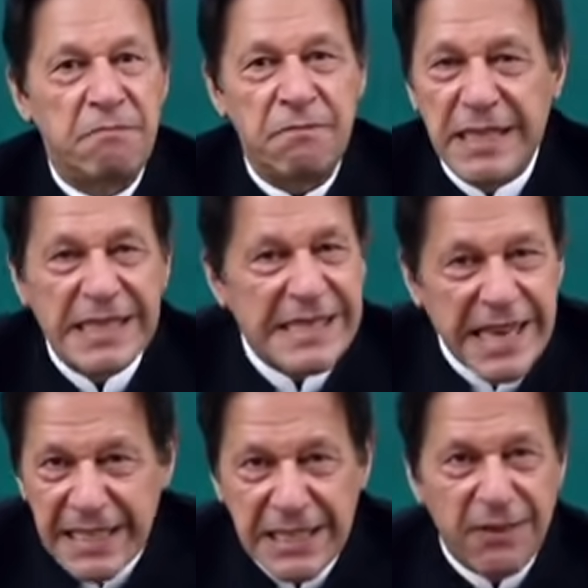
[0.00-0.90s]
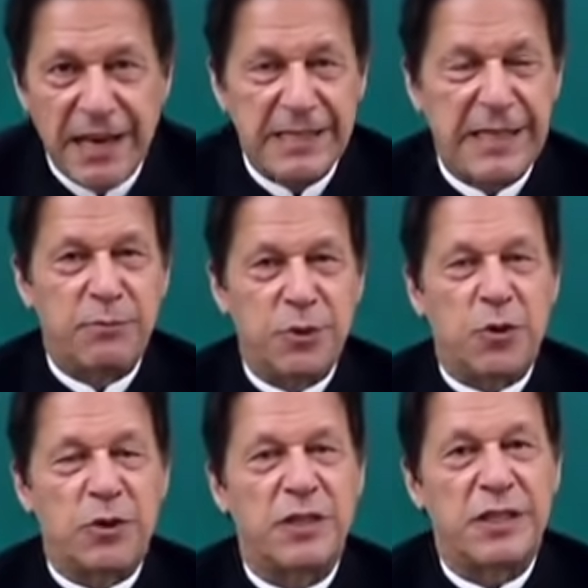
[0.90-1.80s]
incentivize them to
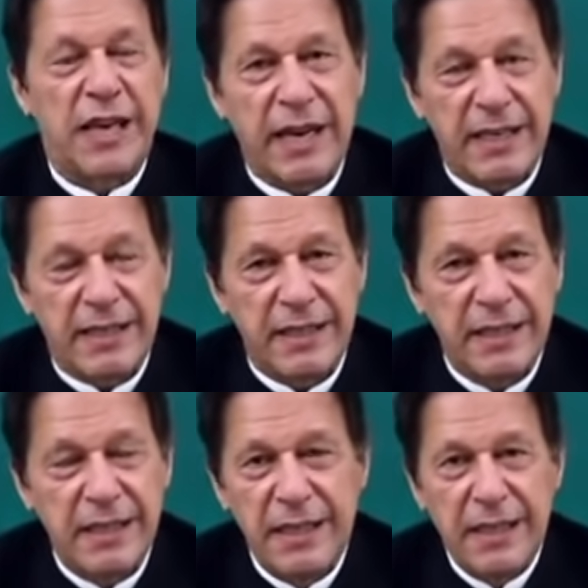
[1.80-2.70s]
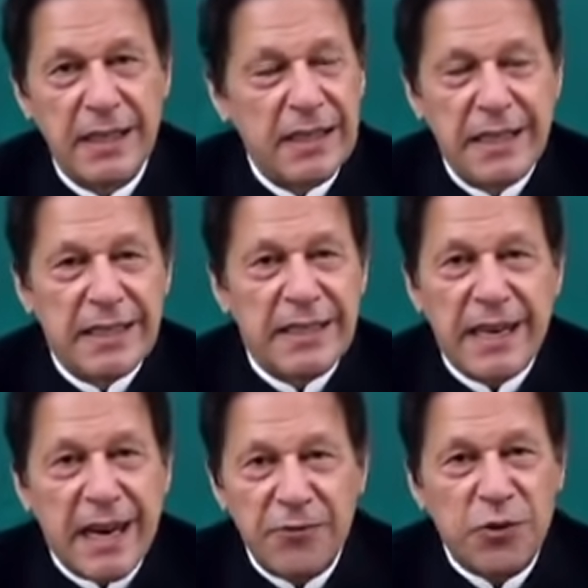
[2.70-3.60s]
go this direction, then
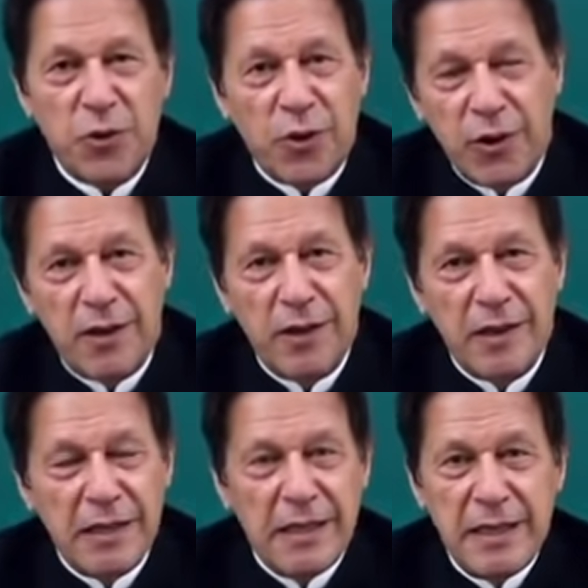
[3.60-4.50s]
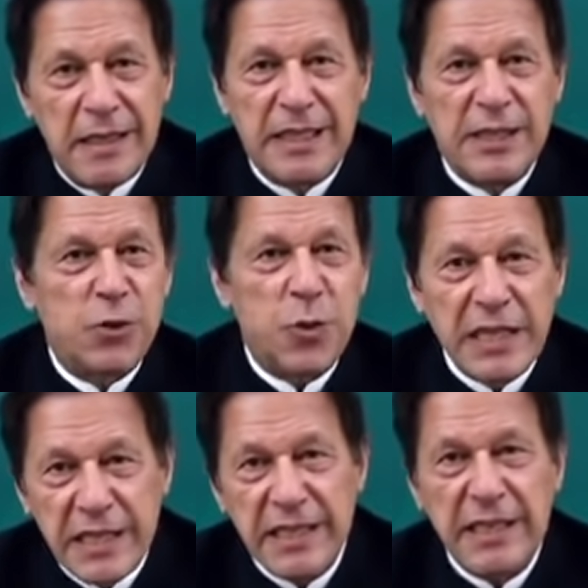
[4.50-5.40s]
after all, this
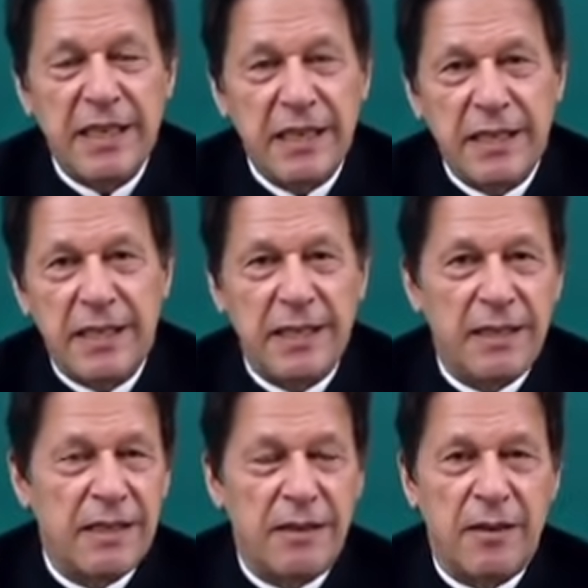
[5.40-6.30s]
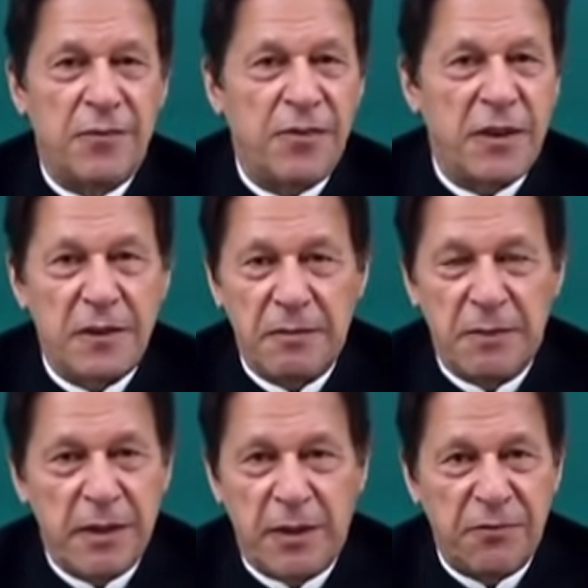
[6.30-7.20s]
20-year
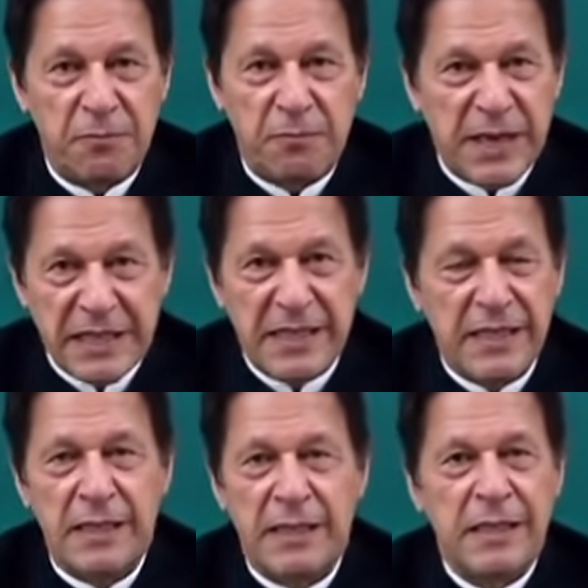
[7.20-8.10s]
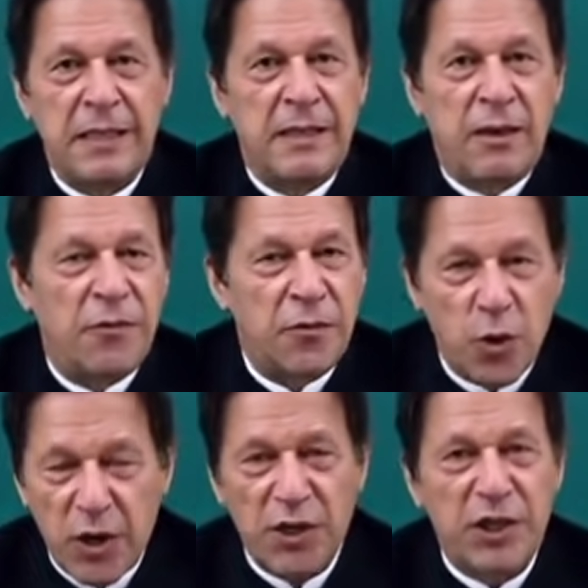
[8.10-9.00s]
of presence, of
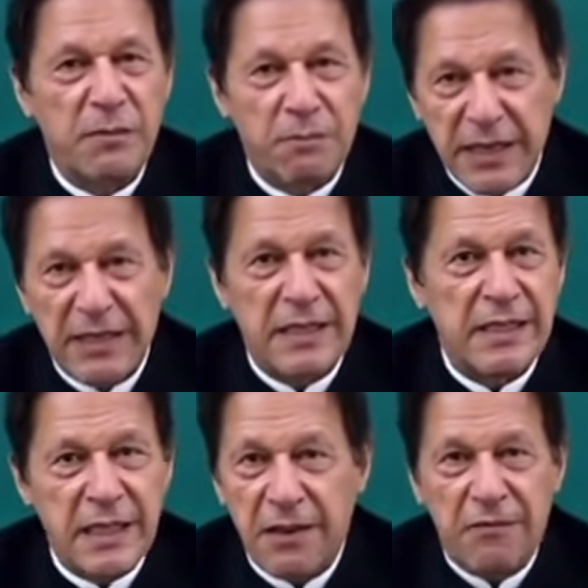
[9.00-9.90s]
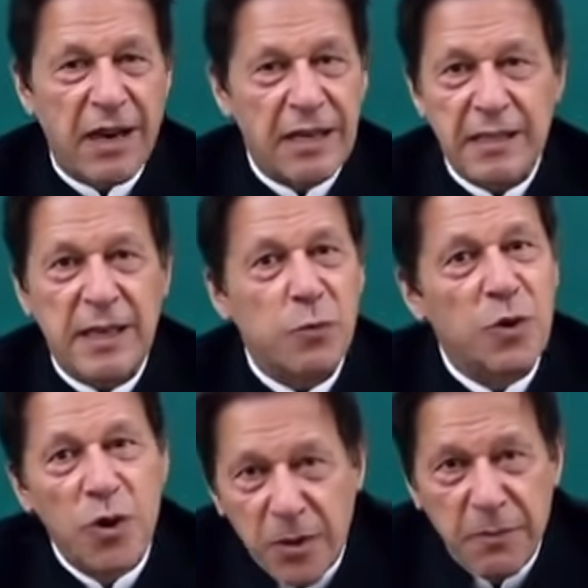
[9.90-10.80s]
coalition presence in Afghanistan
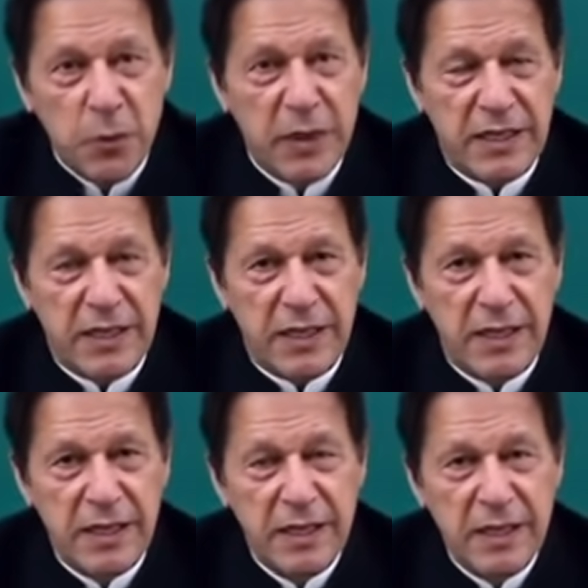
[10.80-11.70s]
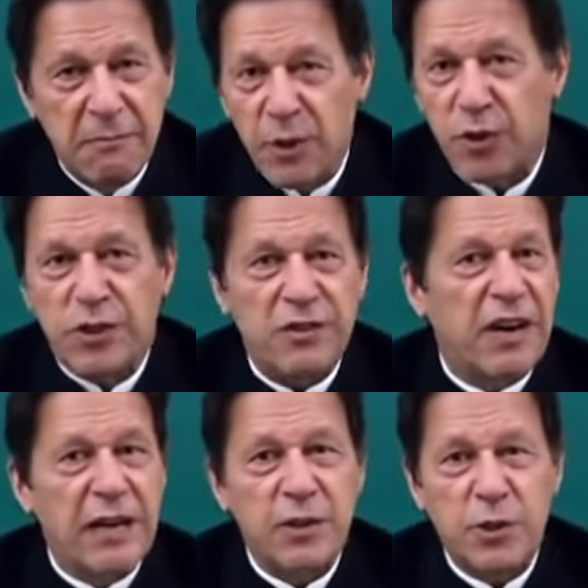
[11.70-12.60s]
would not be wasted, because
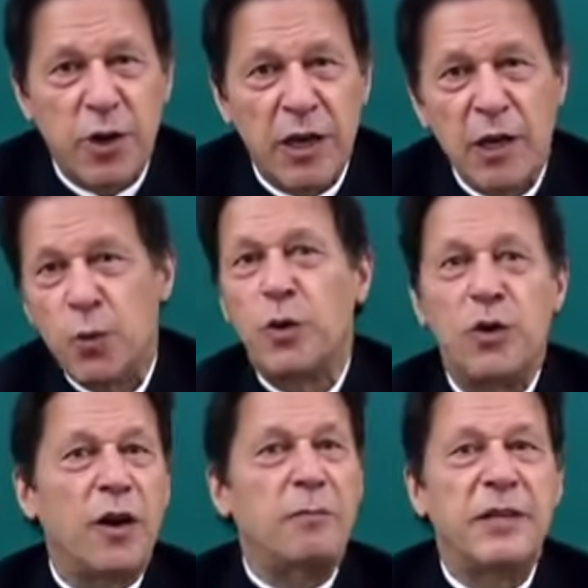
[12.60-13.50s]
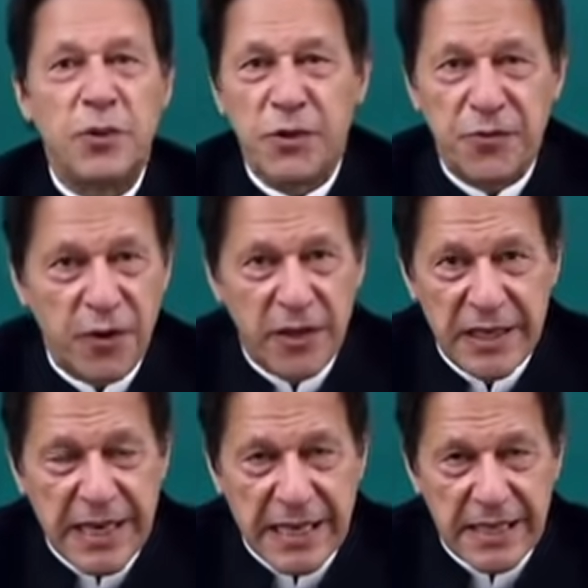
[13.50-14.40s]
Afghan soil would not be used for
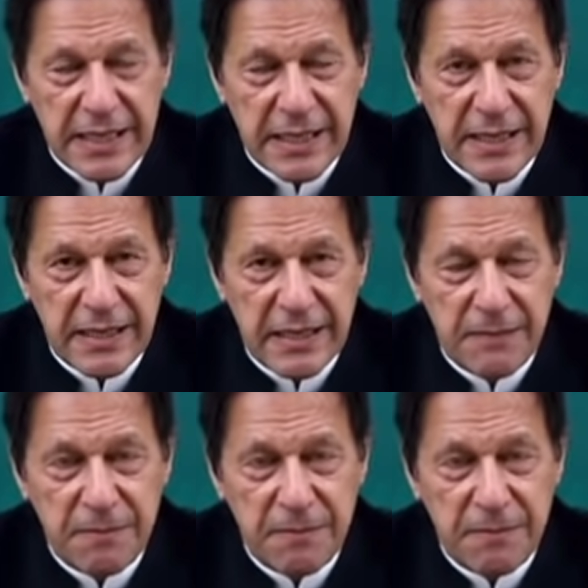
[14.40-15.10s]
international terrorism.